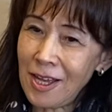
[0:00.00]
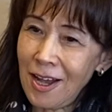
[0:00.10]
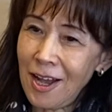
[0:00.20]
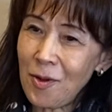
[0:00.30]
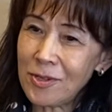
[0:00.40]

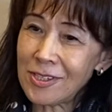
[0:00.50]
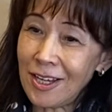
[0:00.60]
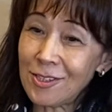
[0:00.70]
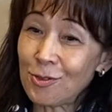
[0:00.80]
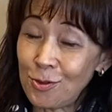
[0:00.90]
I was
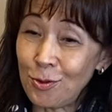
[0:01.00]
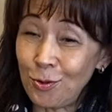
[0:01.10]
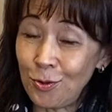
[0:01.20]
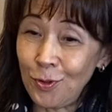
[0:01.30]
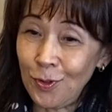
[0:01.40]
asked
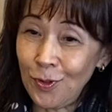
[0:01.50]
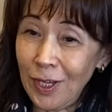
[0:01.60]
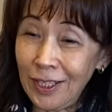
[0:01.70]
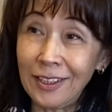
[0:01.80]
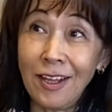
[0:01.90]
to
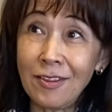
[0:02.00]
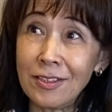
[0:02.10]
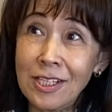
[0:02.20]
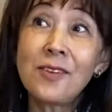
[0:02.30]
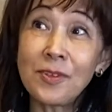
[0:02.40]
attend the
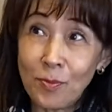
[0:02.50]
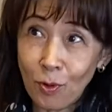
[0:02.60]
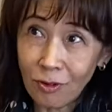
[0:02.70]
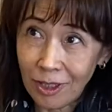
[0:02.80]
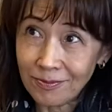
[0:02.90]
TV
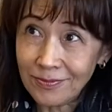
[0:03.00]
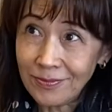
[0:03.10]
program